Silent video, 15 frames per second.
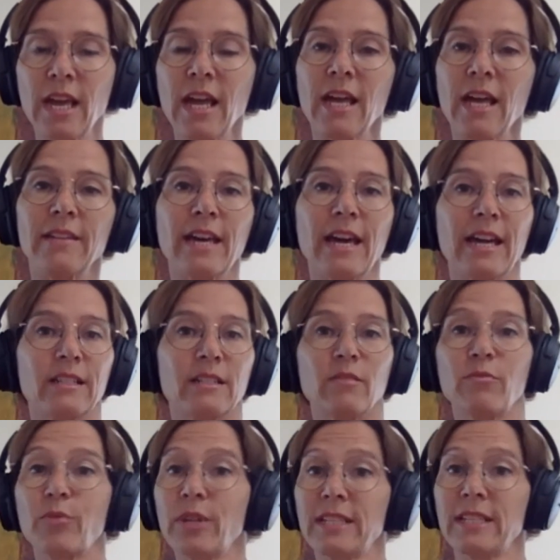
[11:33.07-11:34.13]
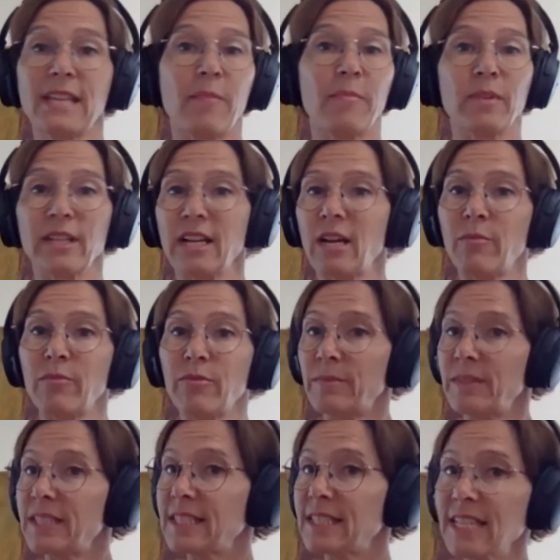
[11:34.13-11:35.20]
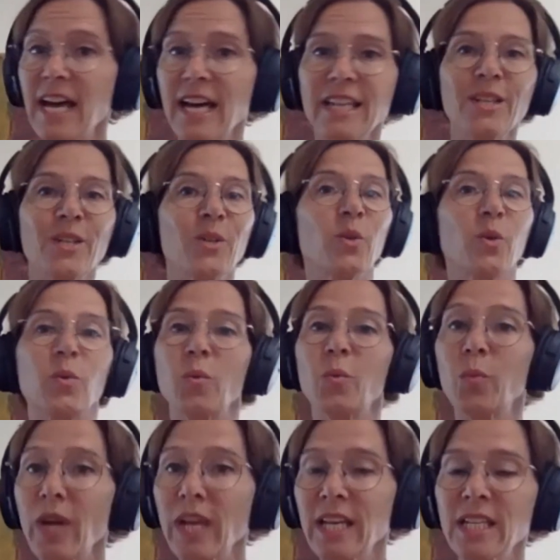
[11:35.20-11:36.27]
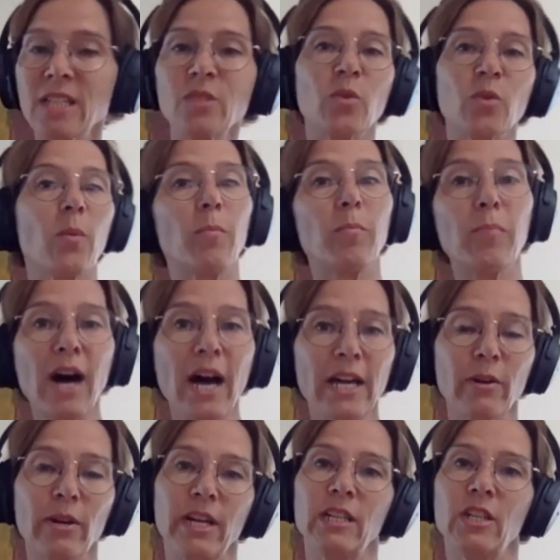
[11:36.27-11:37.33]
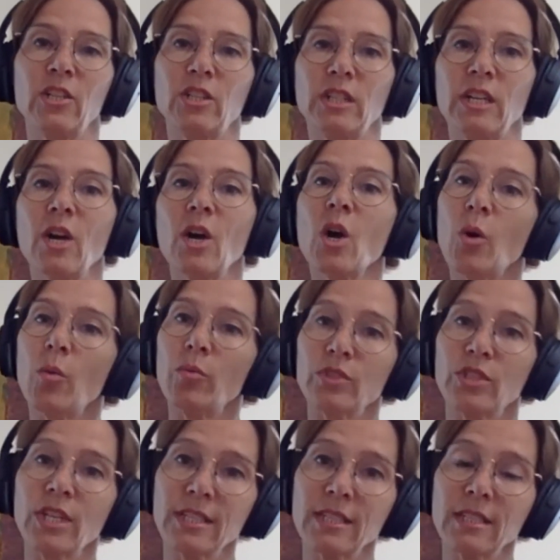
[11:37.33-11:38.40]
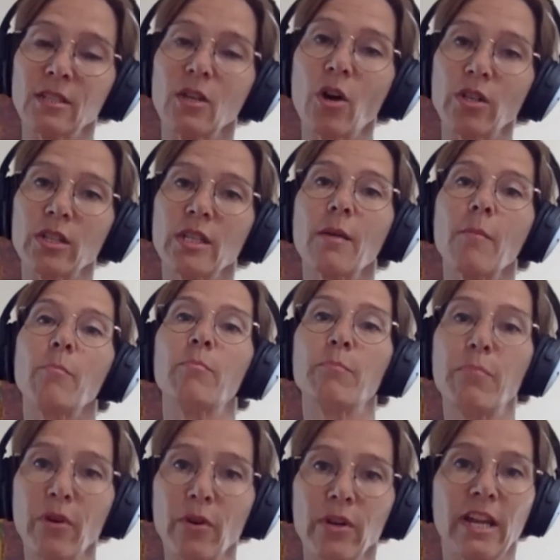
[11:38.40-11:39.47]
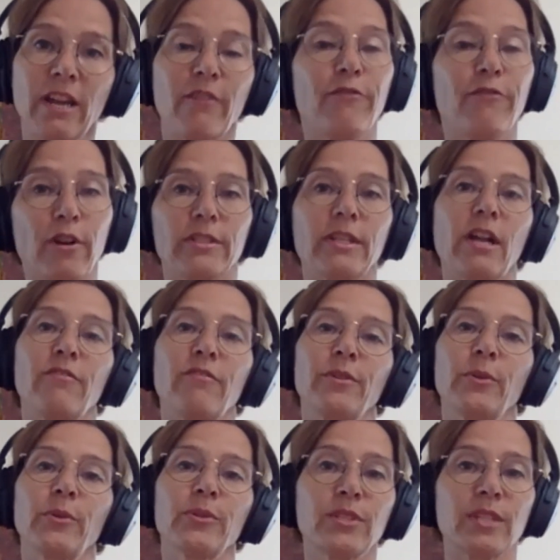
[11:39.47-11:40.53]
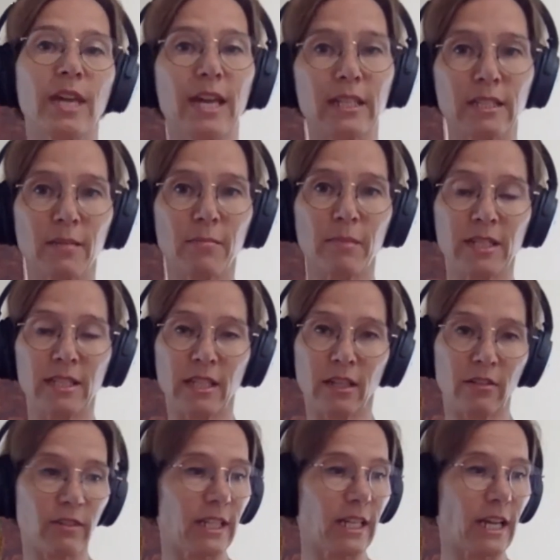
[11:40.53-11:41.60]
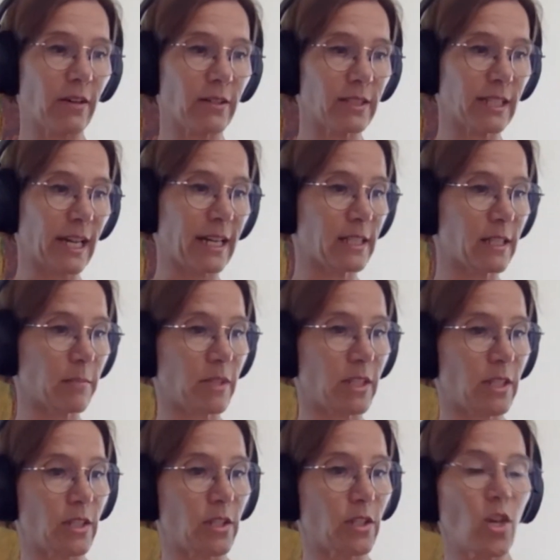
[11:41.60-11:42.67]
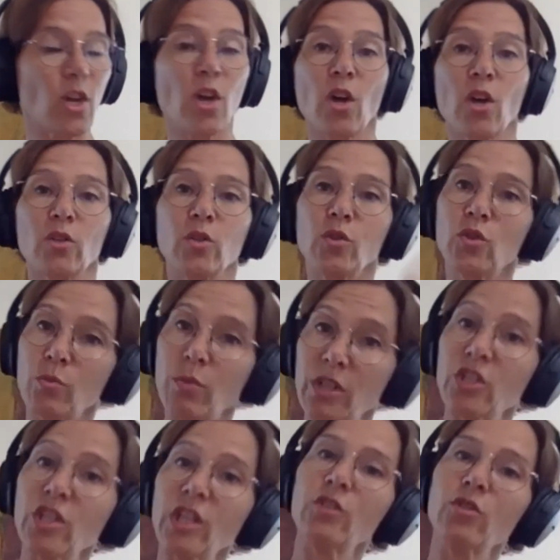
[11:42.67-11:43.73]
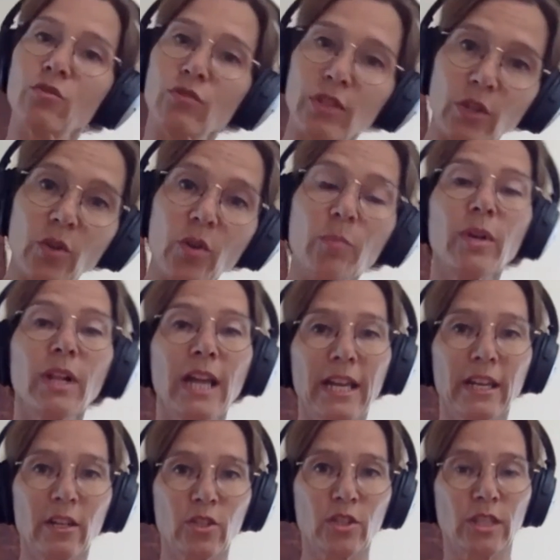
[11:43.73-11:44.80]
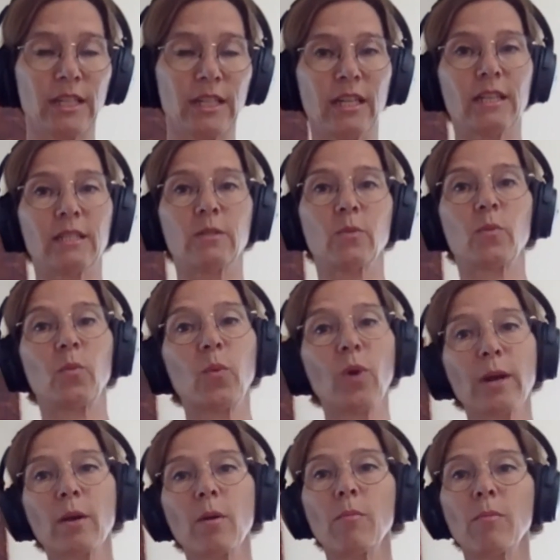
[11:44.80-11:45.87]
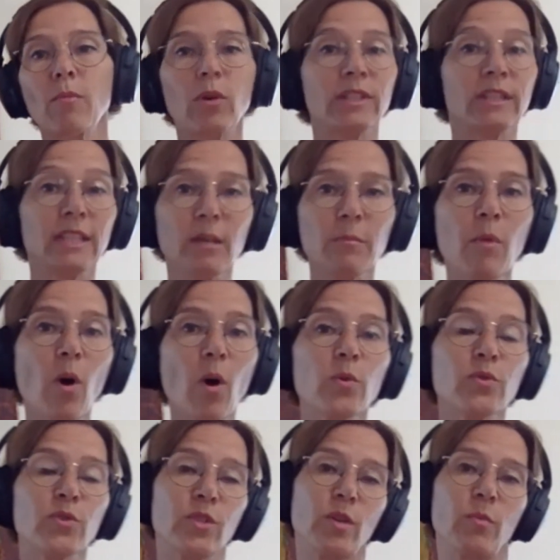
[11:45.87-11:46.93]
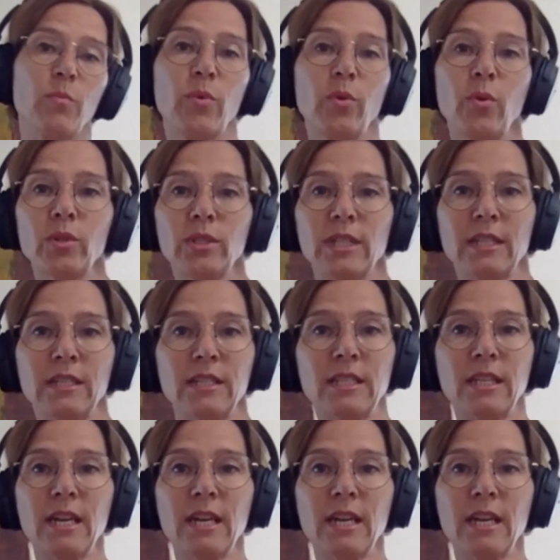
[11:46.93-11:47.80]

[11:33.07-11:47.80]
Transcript: that, for example, come from the sun or wind or bioenergy, just not burning fossil fuels and emitting greenhouse gas emissions. So switching to renewable energy is one or the most important